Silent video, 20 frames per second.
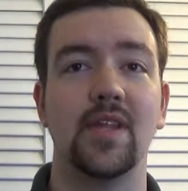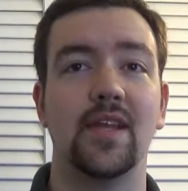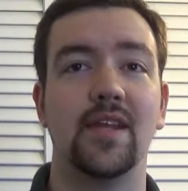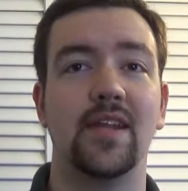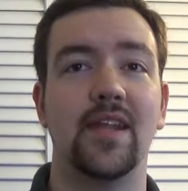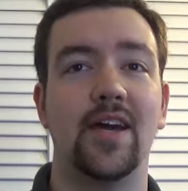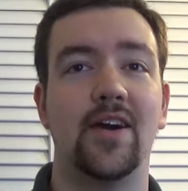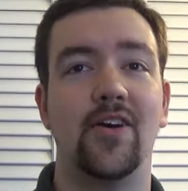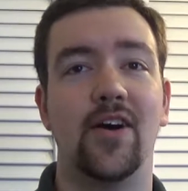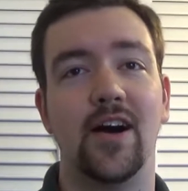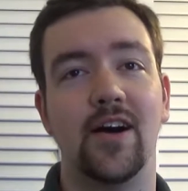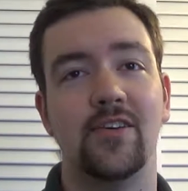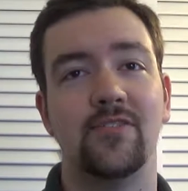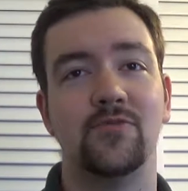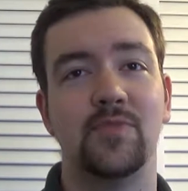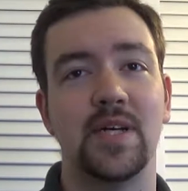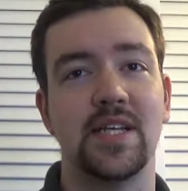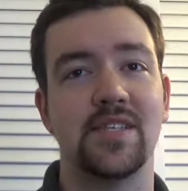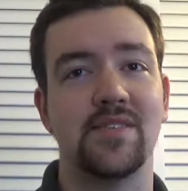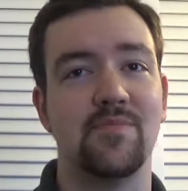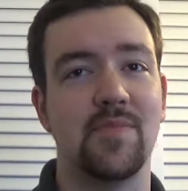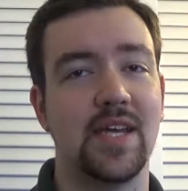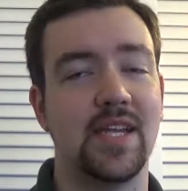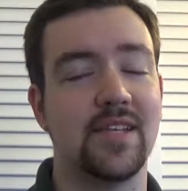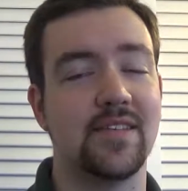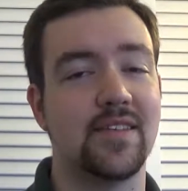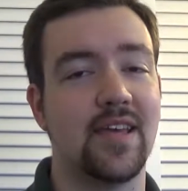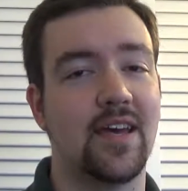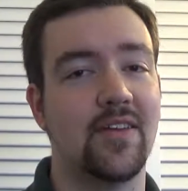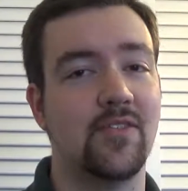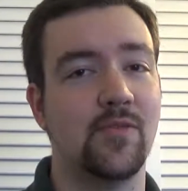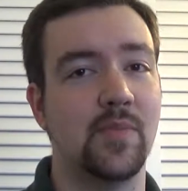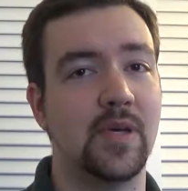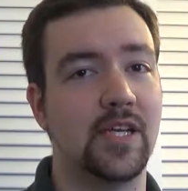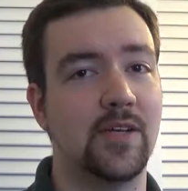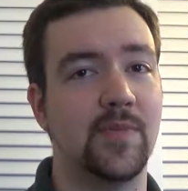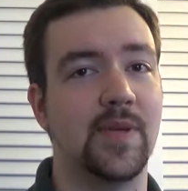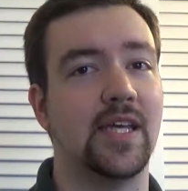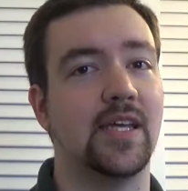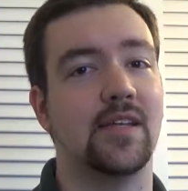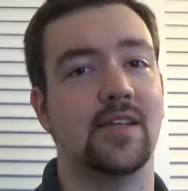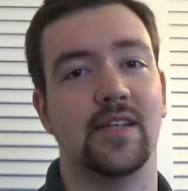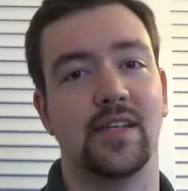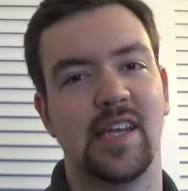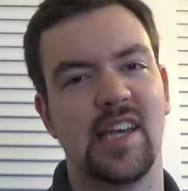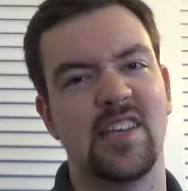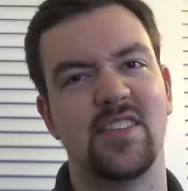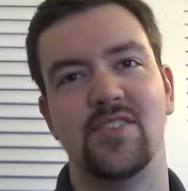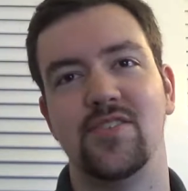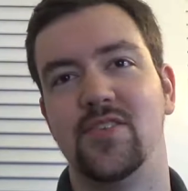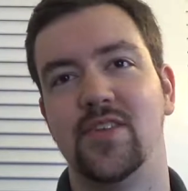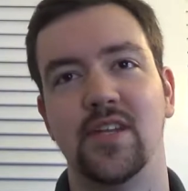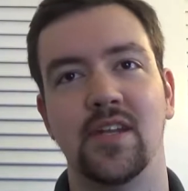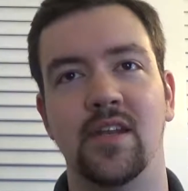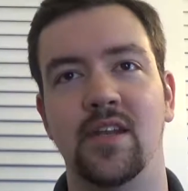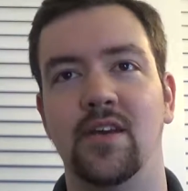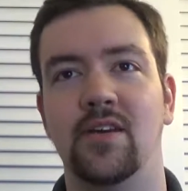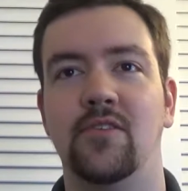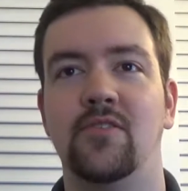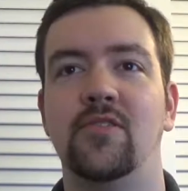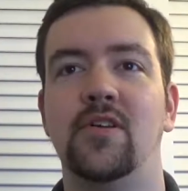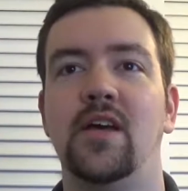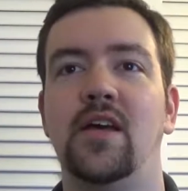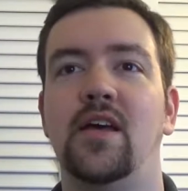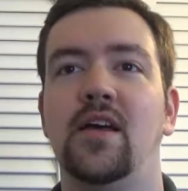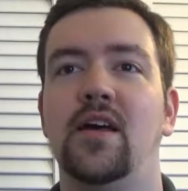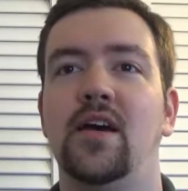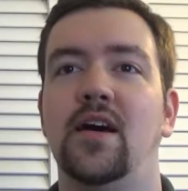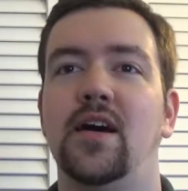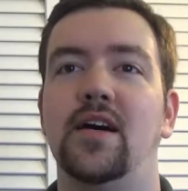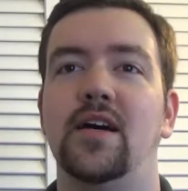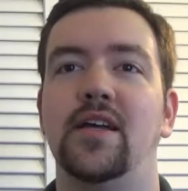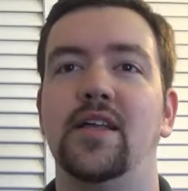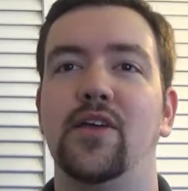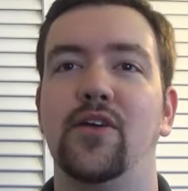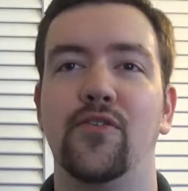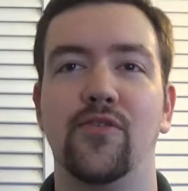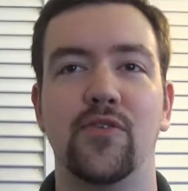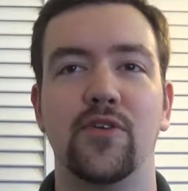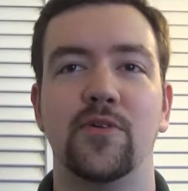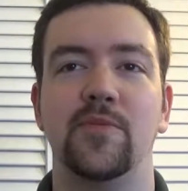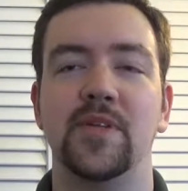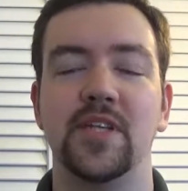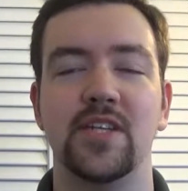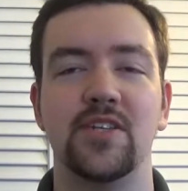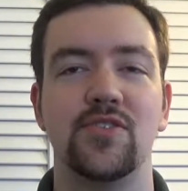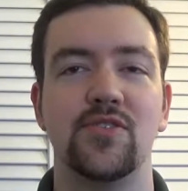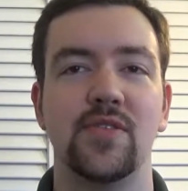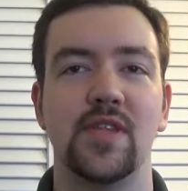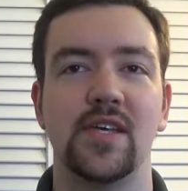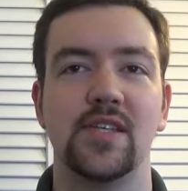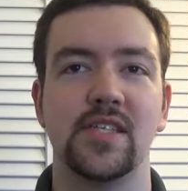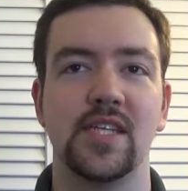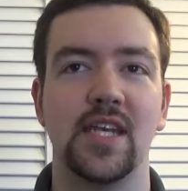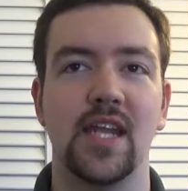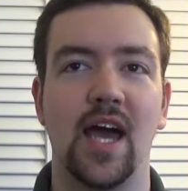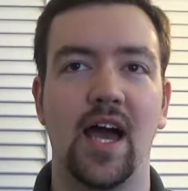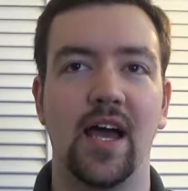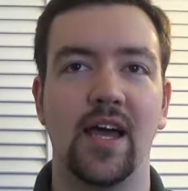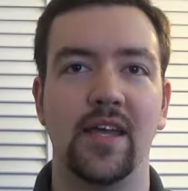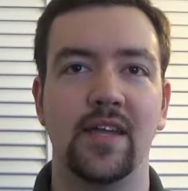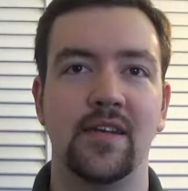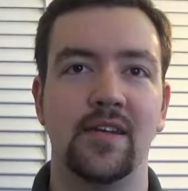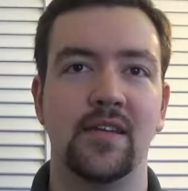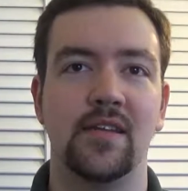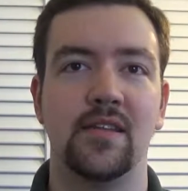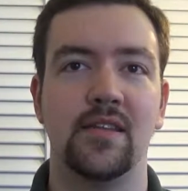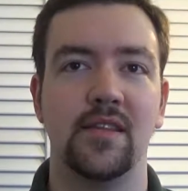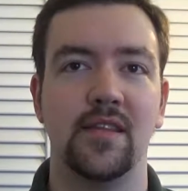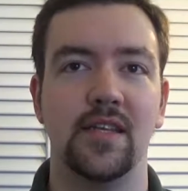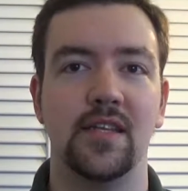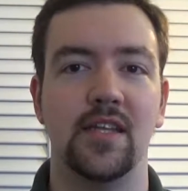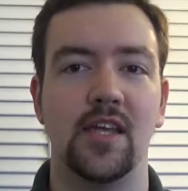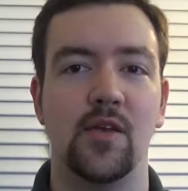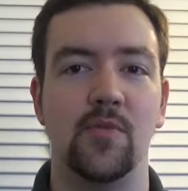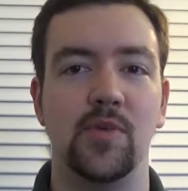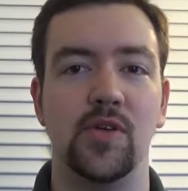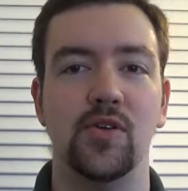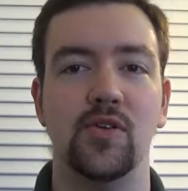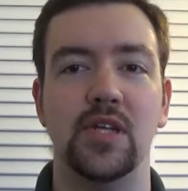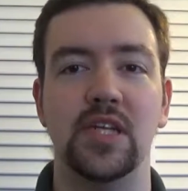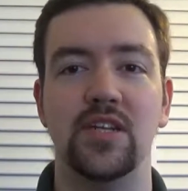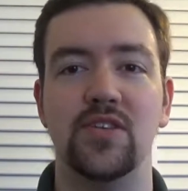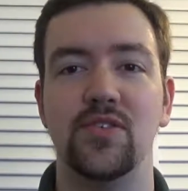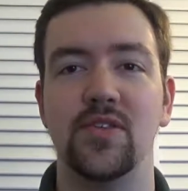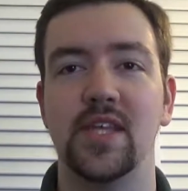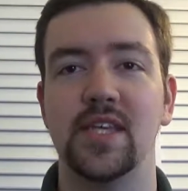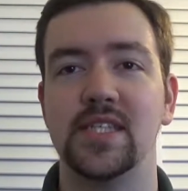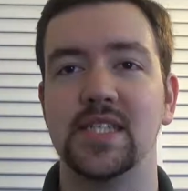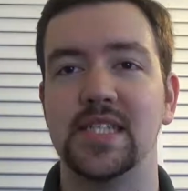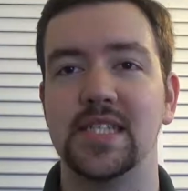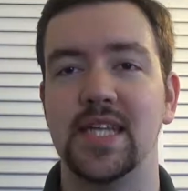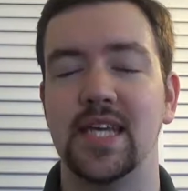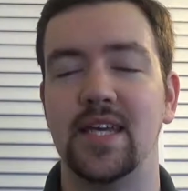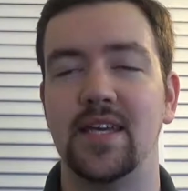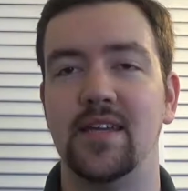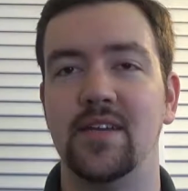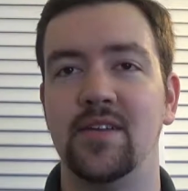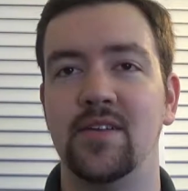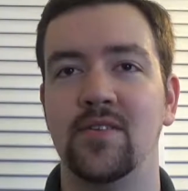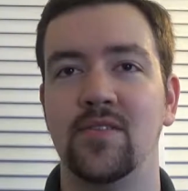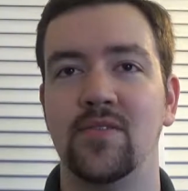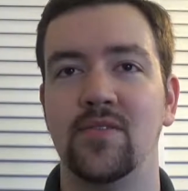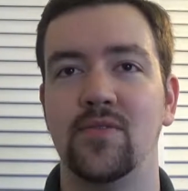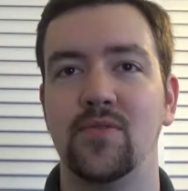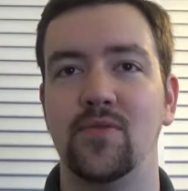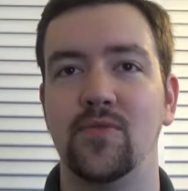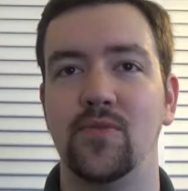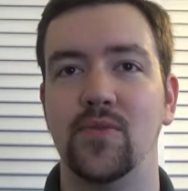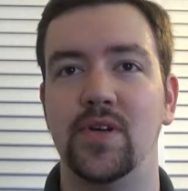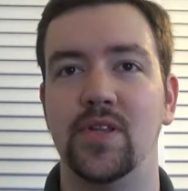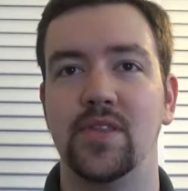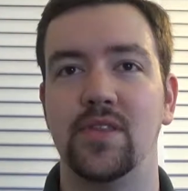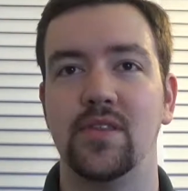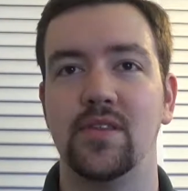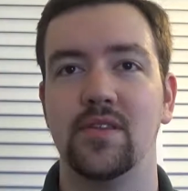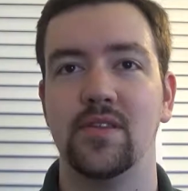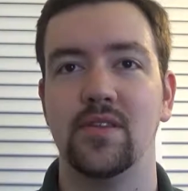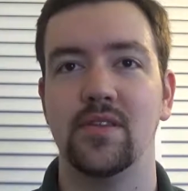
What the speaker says: Now, Of Mice and Men is a heavy metal band, in case you didn't know. They were formed in 2009. They debuted in 2010 with